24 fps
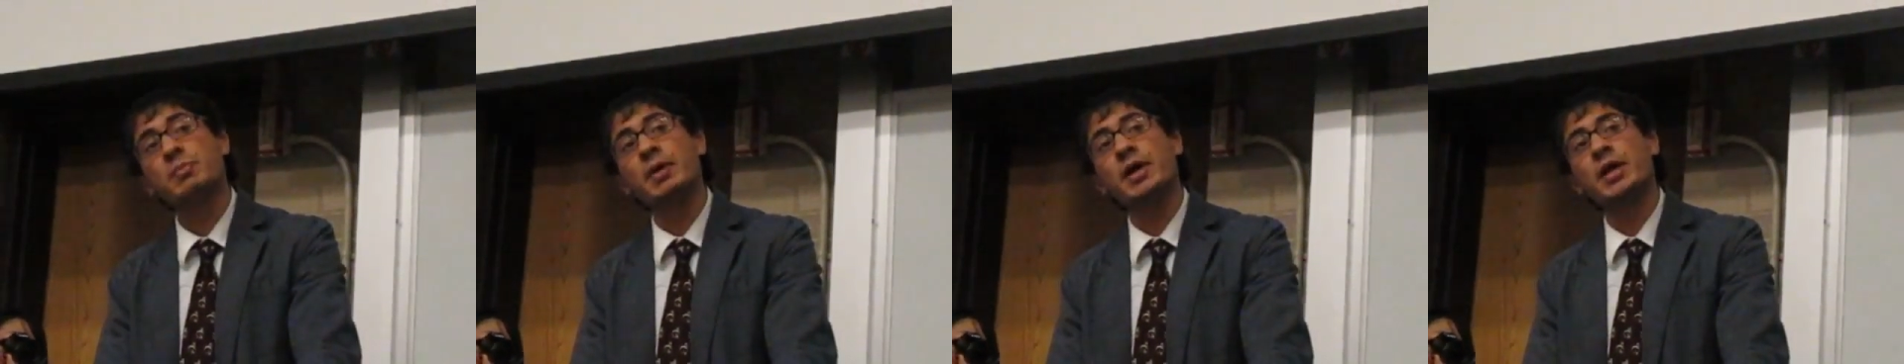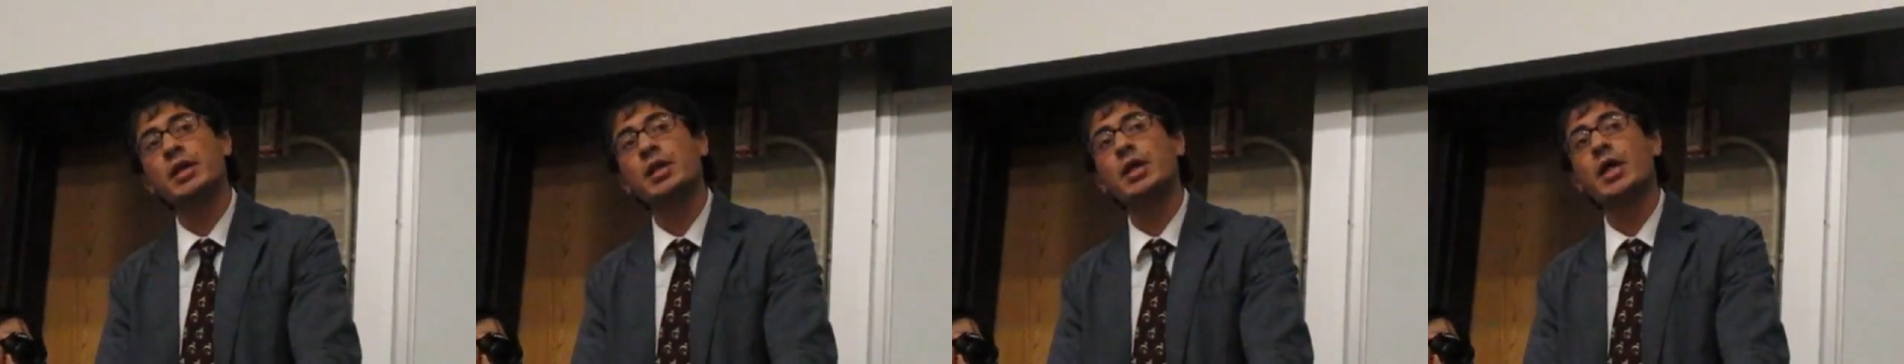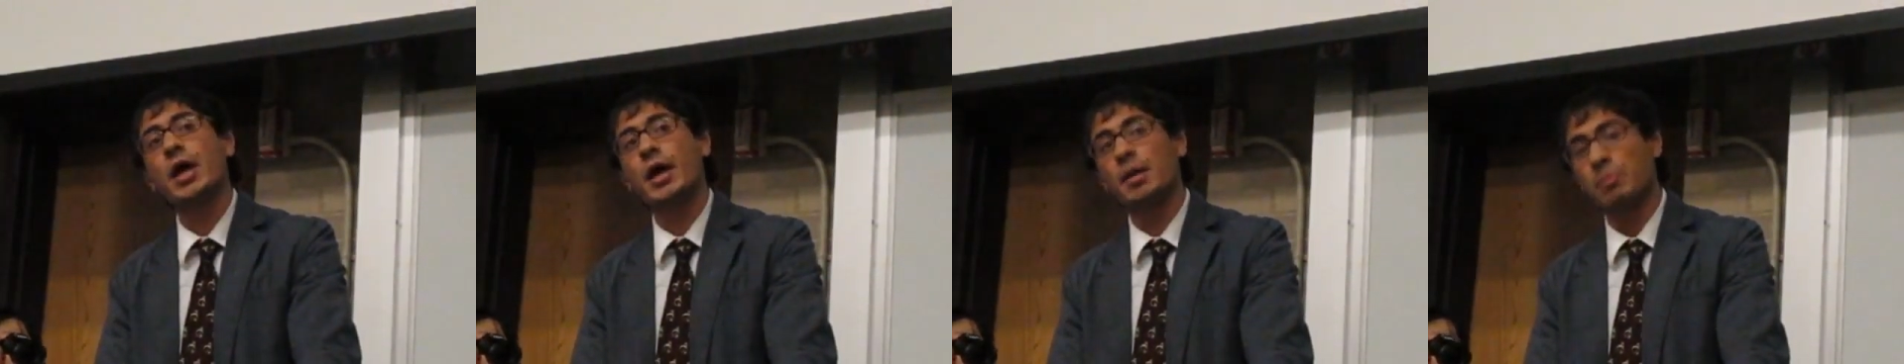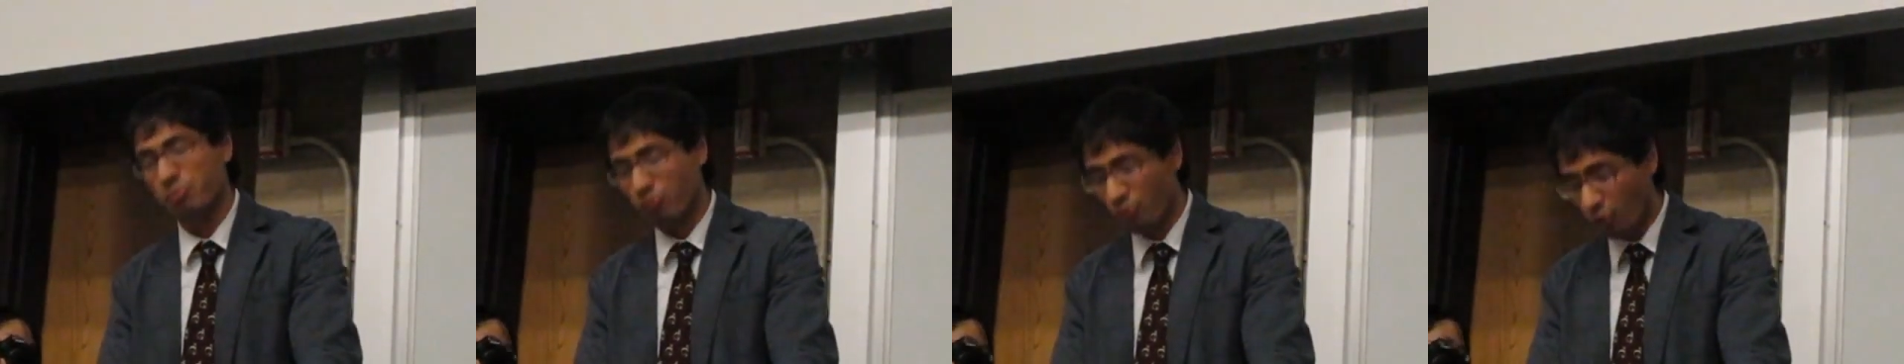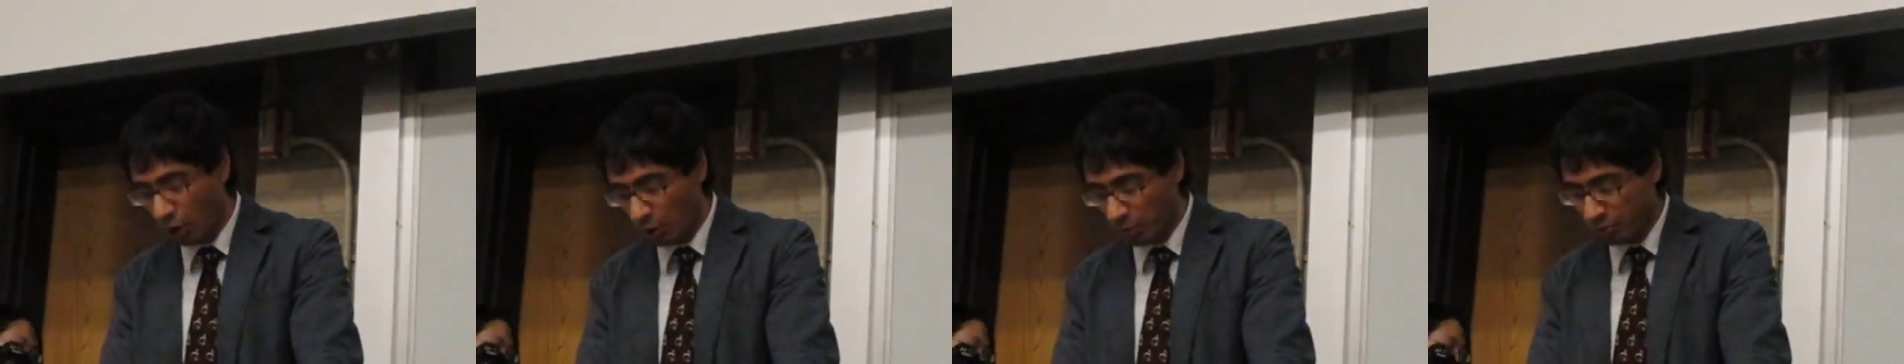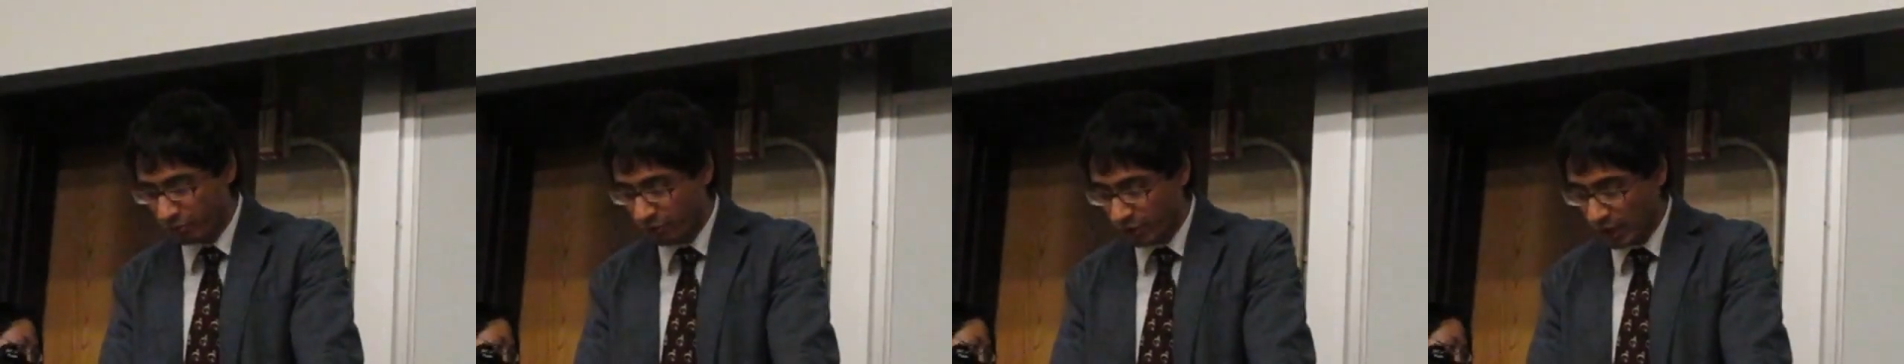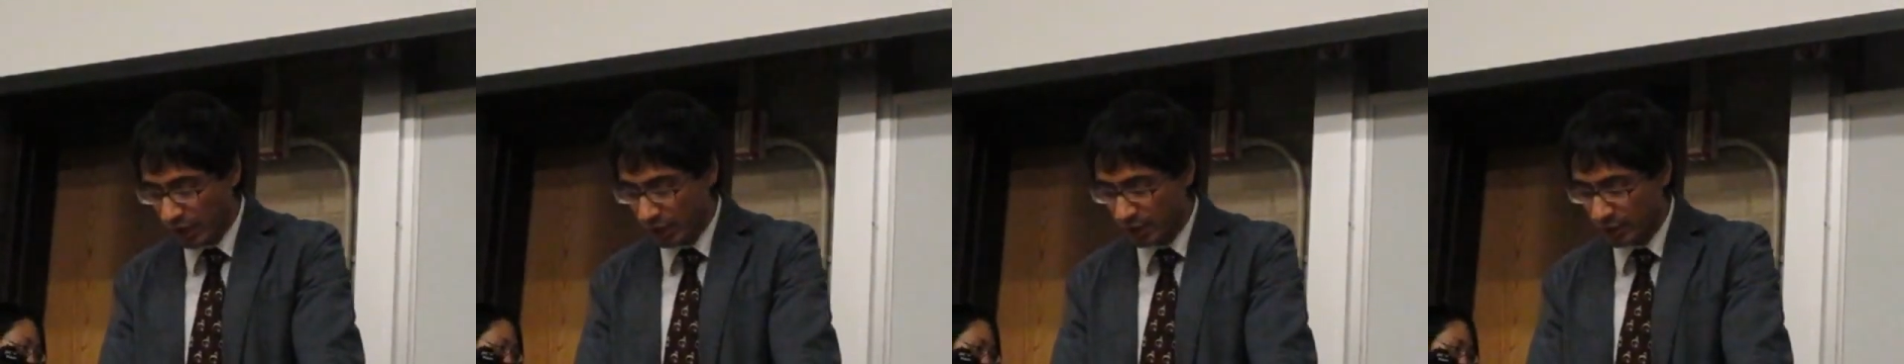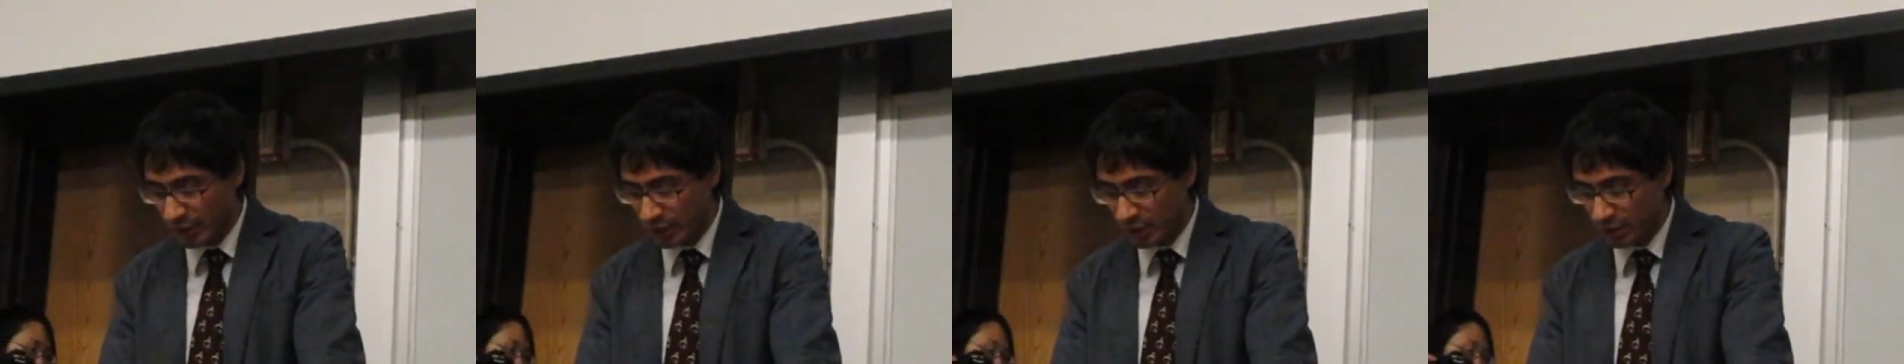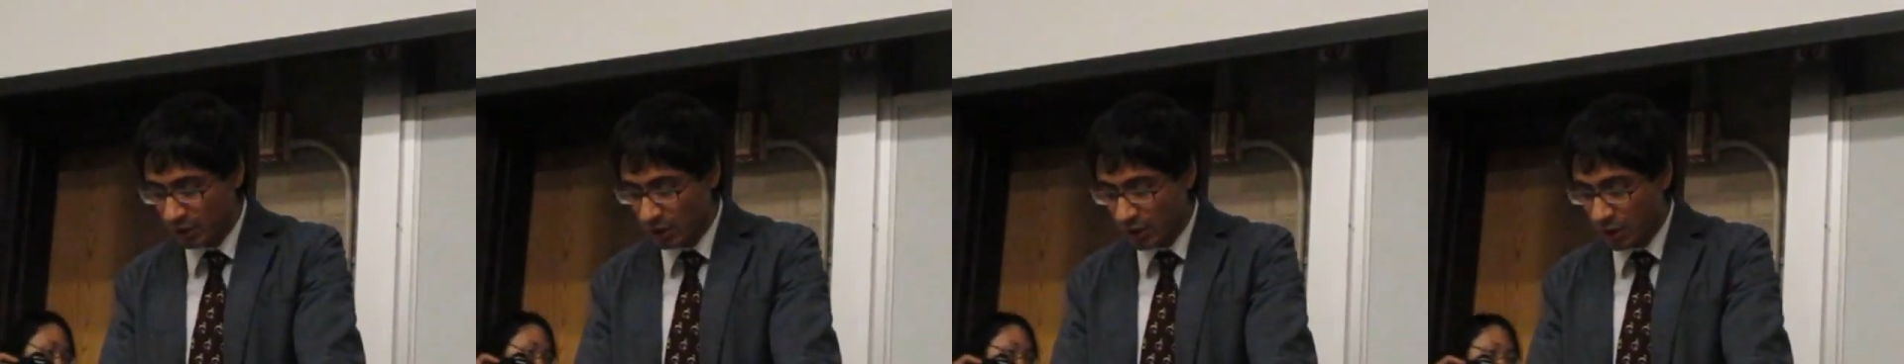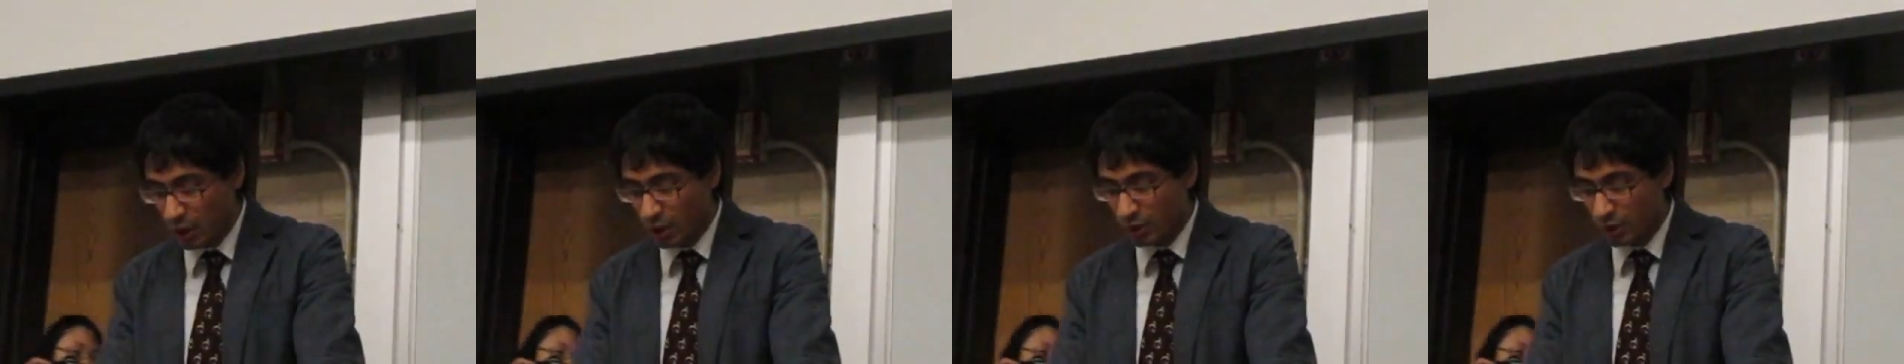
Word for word: man appropriated